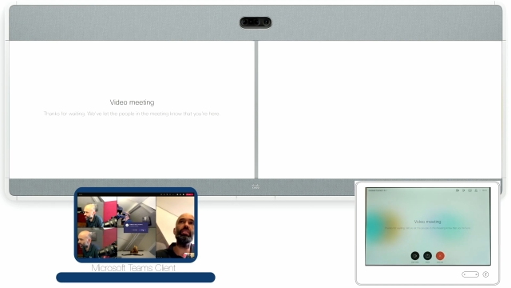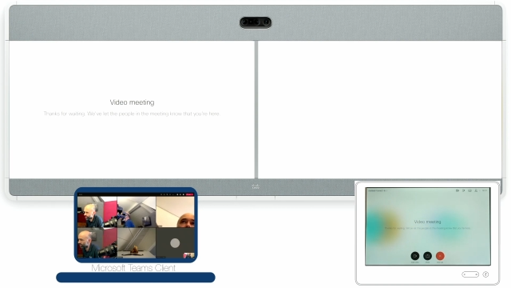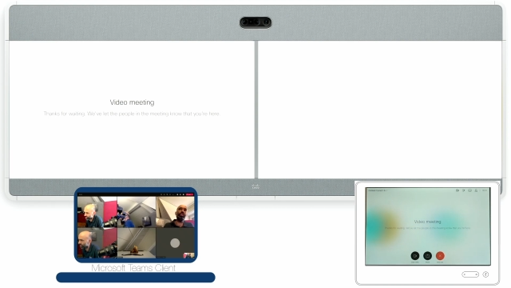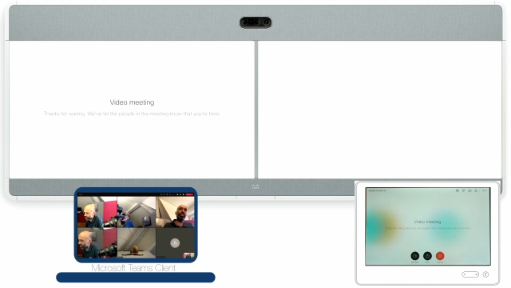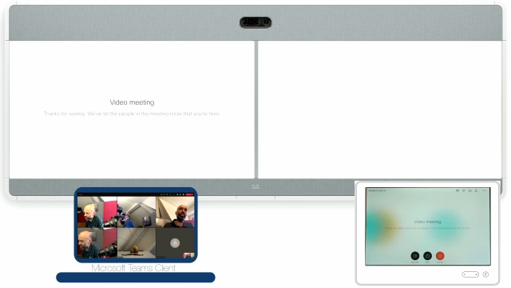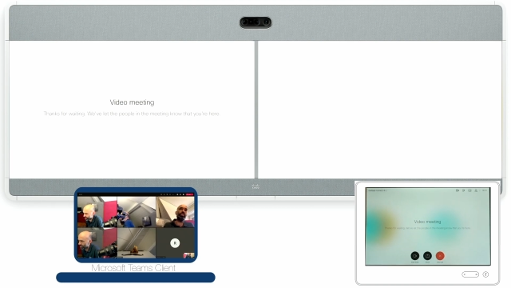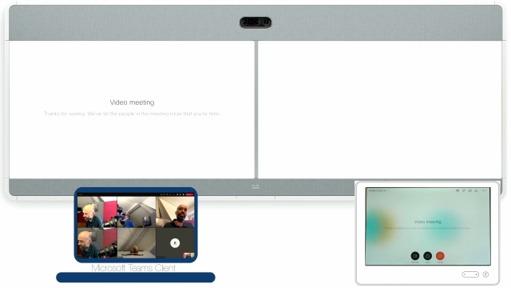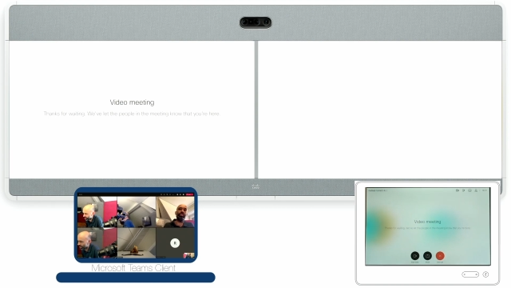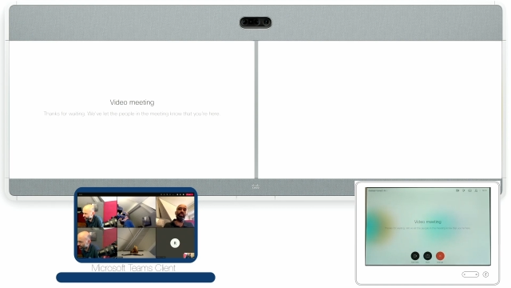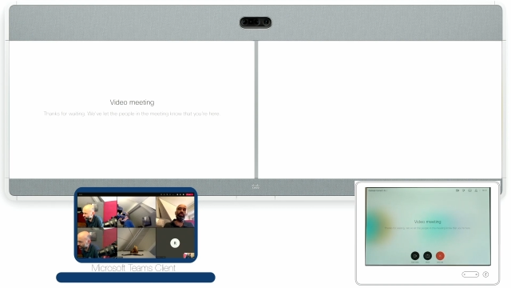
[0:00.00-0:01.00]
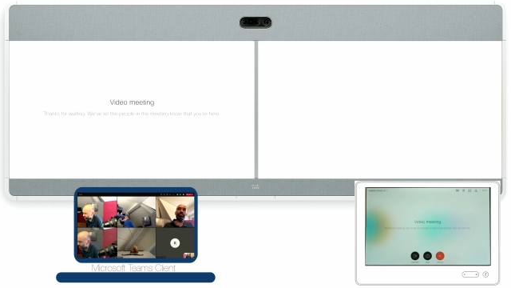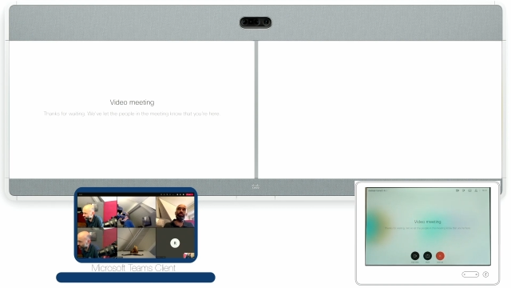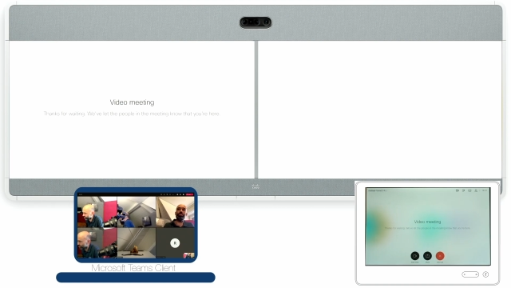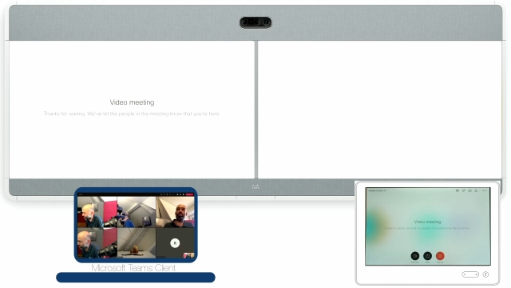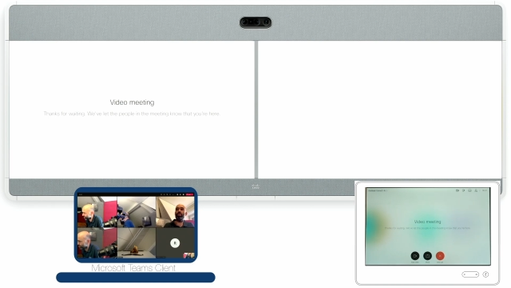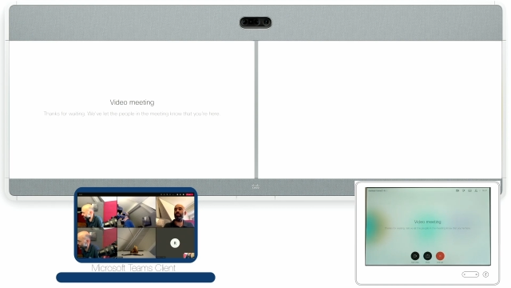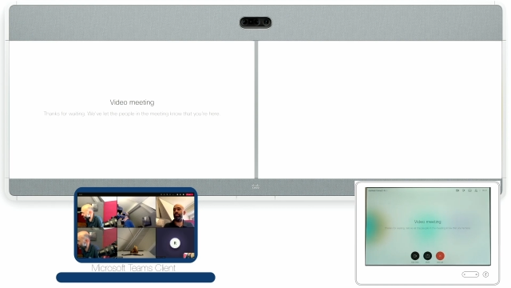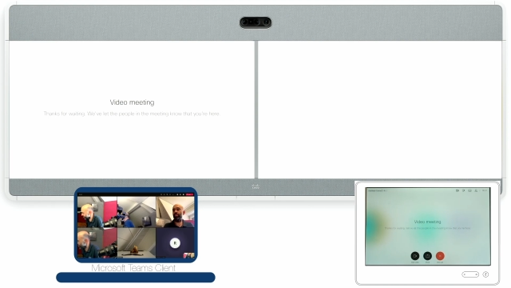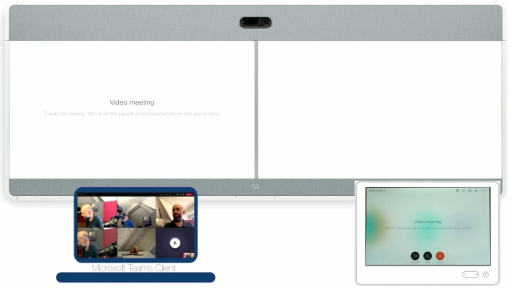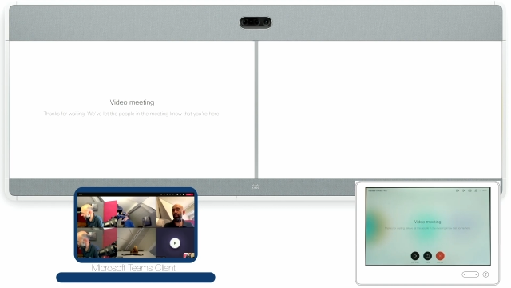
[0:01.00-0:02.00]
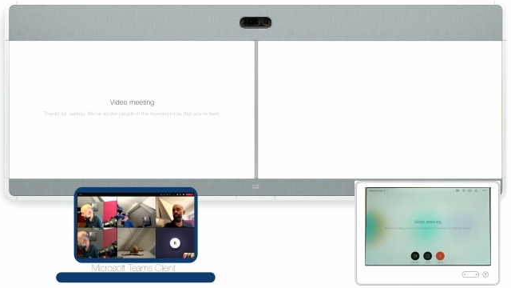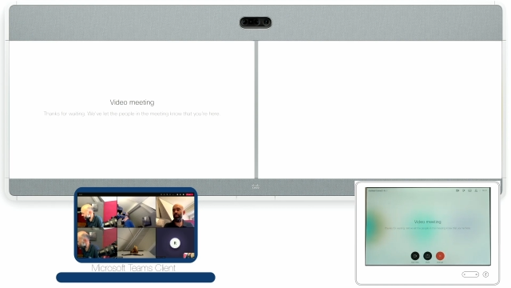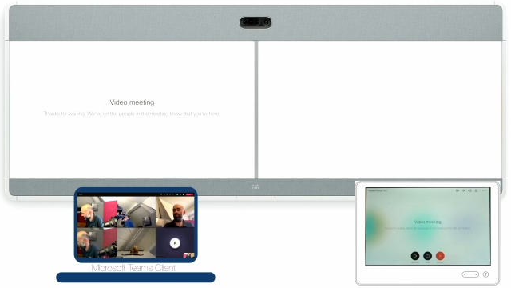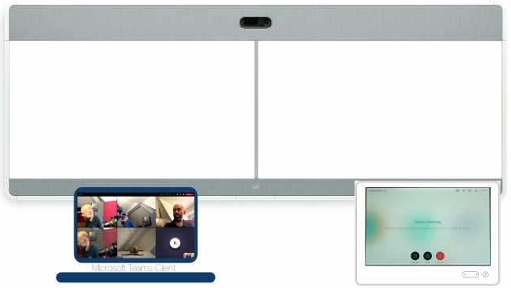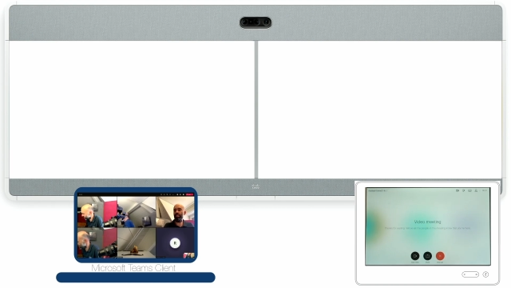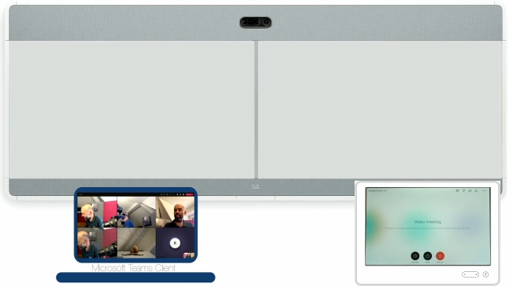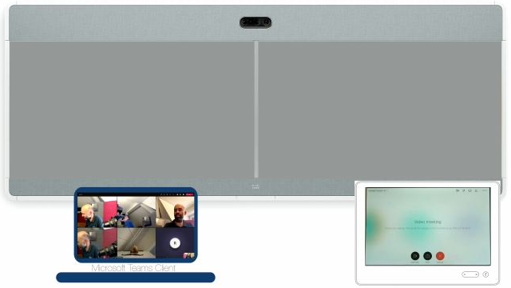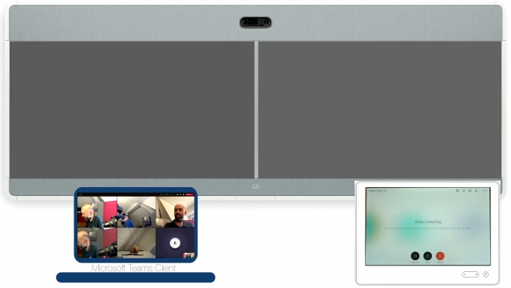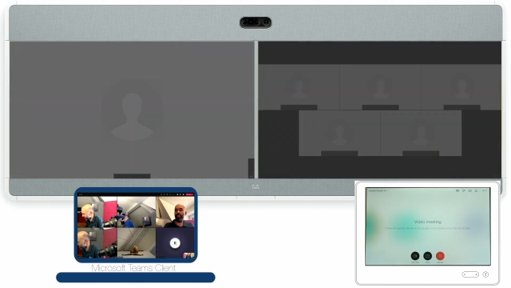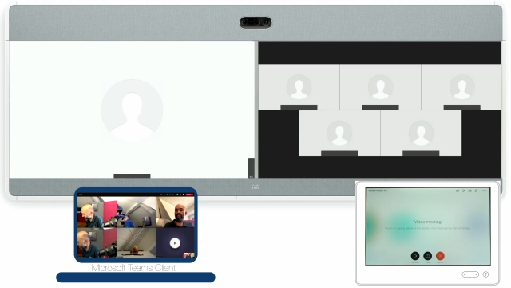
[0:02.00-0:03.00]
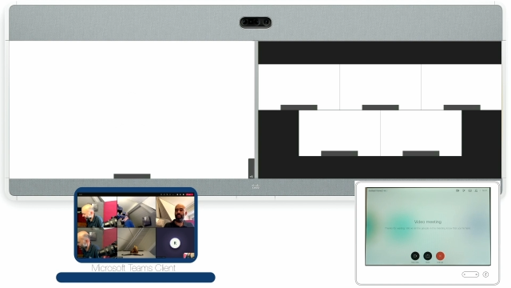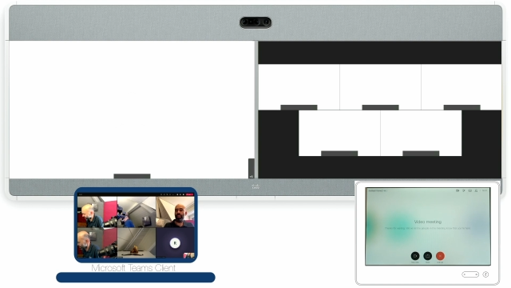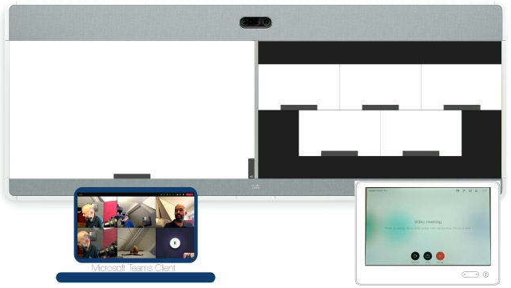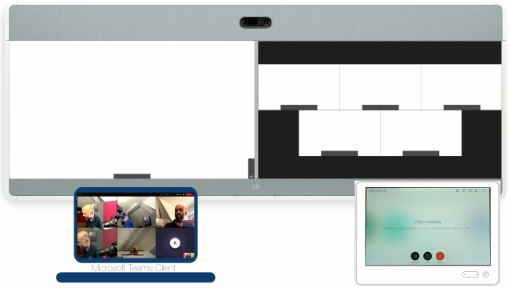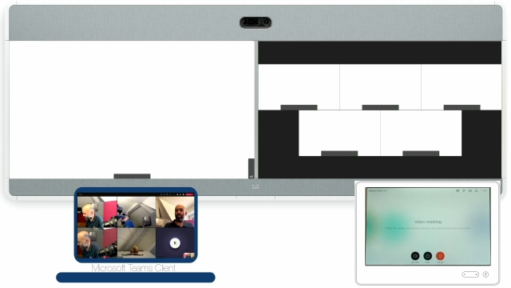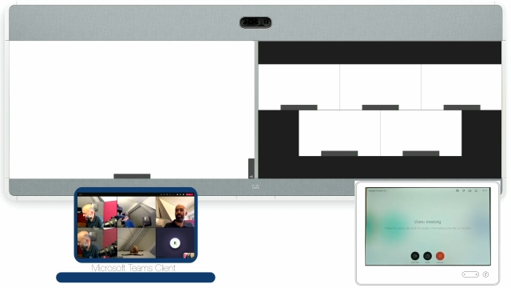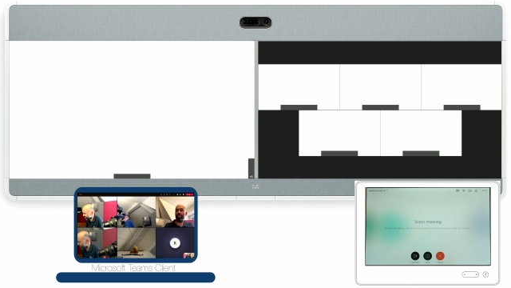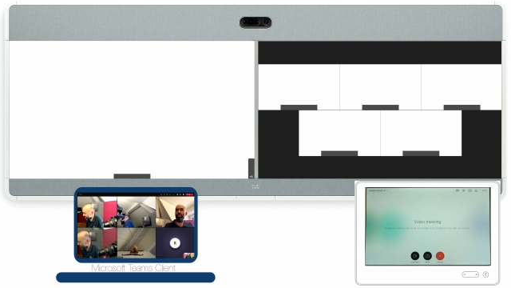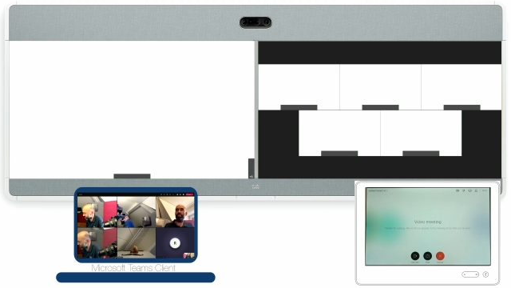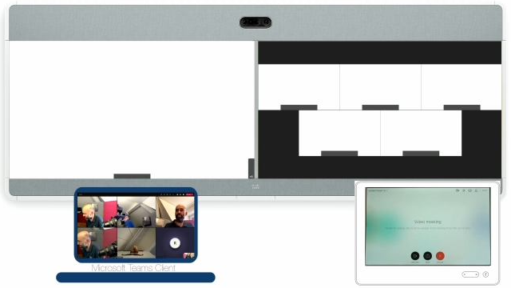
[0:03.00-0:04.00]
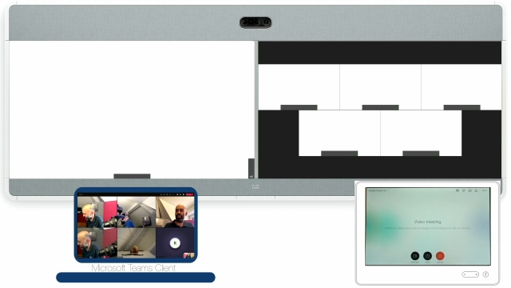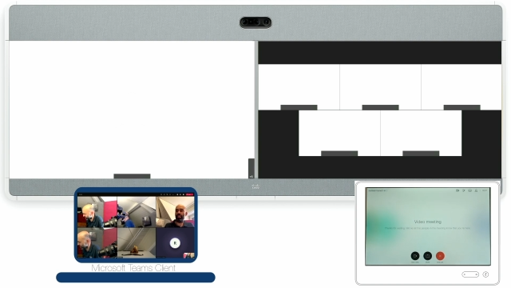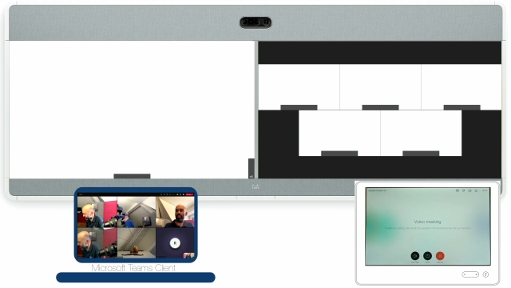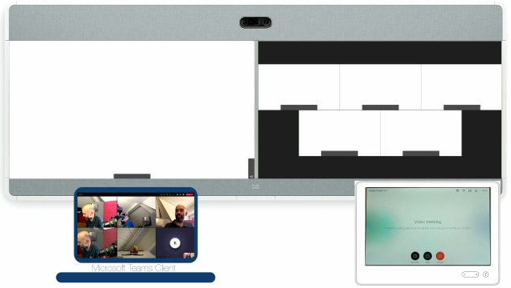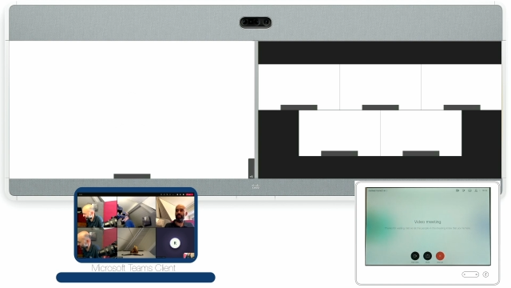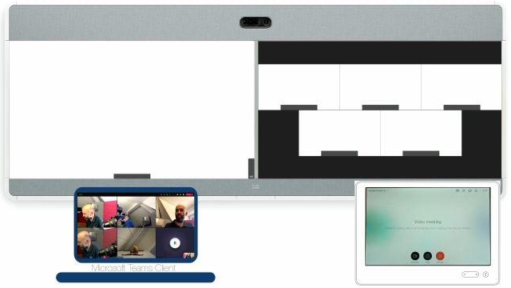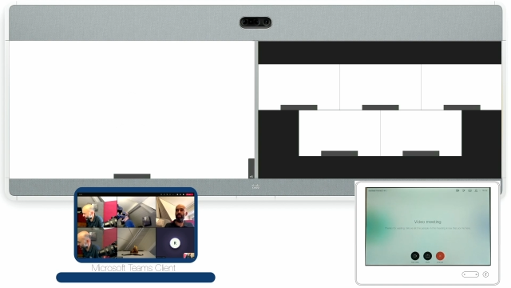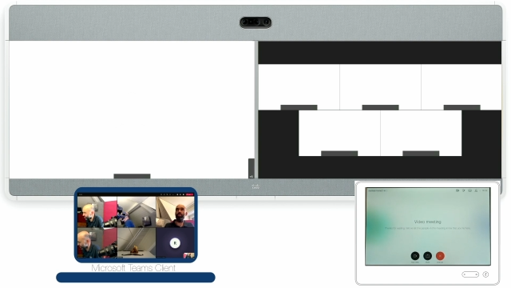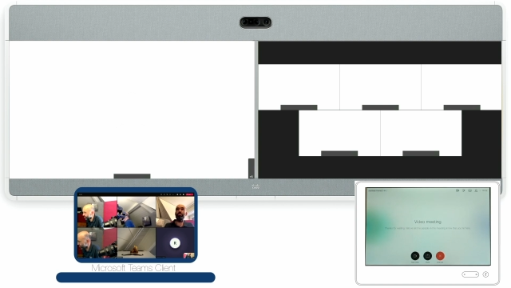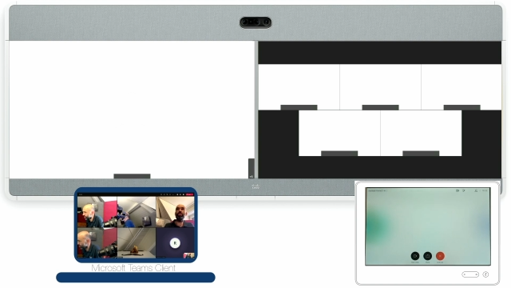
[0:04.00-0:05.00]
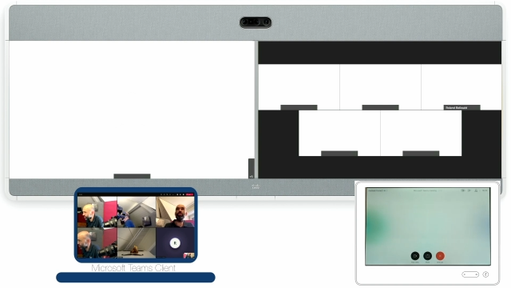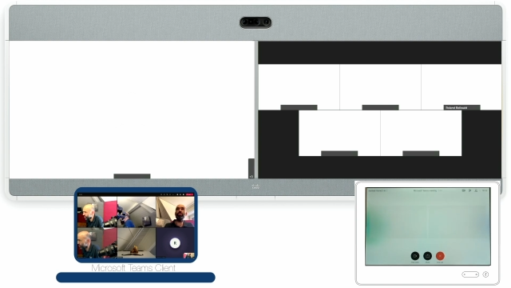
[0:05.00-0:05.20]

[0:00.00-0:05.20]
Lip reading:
No face is visible, so there are no lips to read.